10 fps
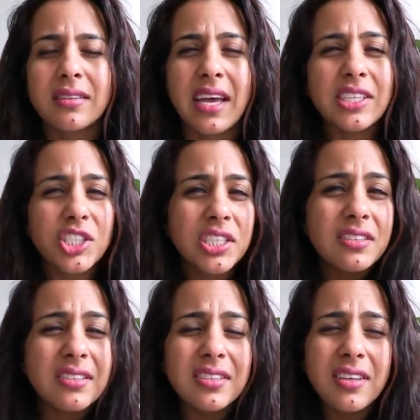that
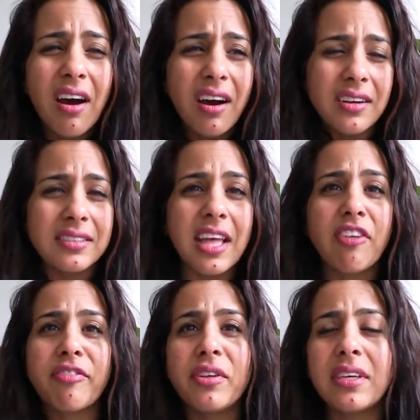shit sucks.
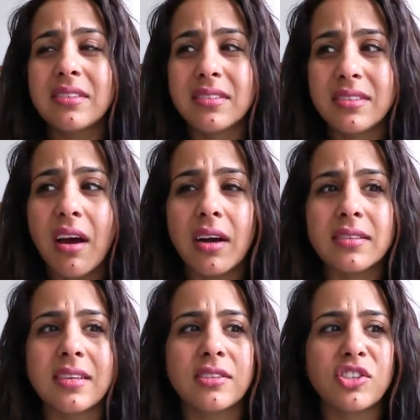That feeling
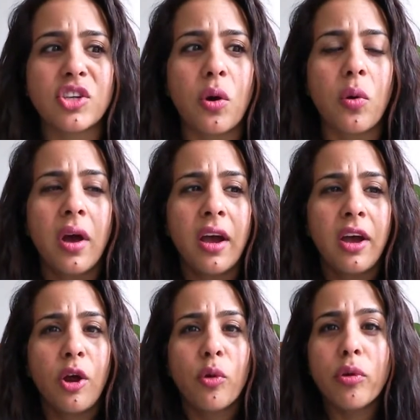sucks. And so
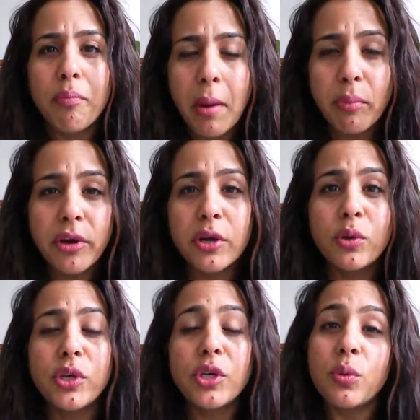remembering
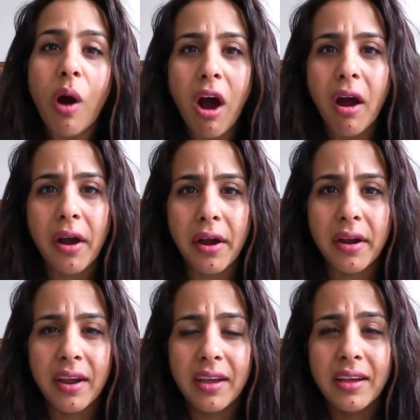who you
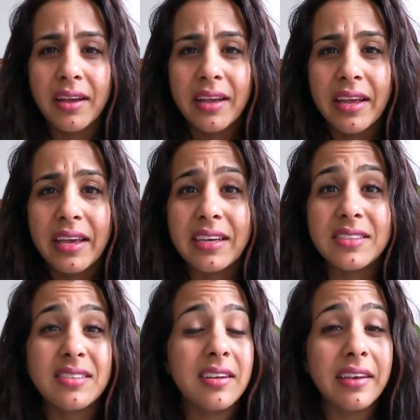are
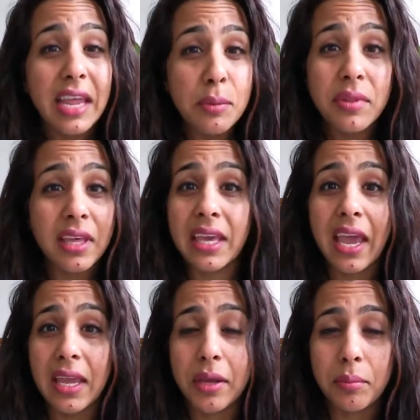is the name of the
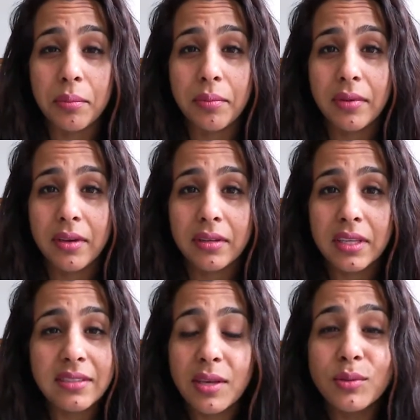game.
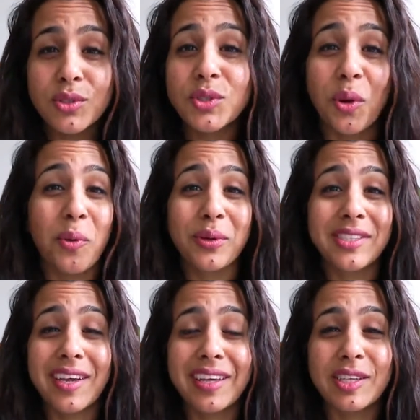That sounds so
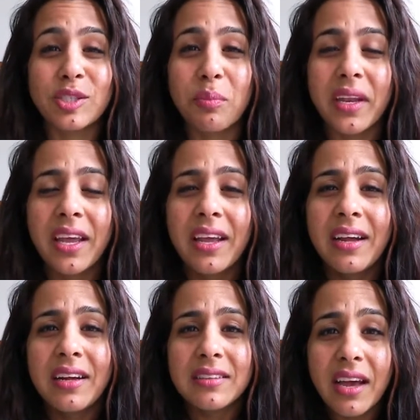ridiculous, but
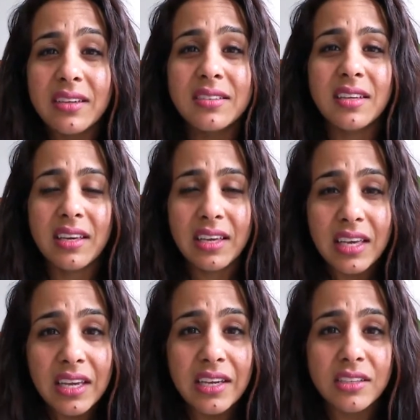that is the
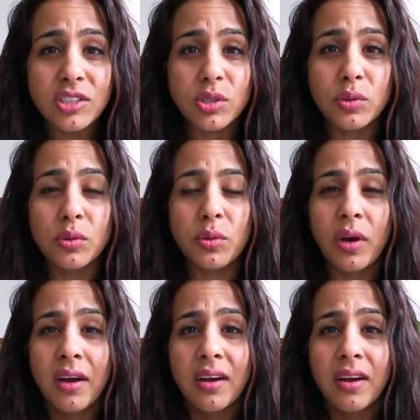key to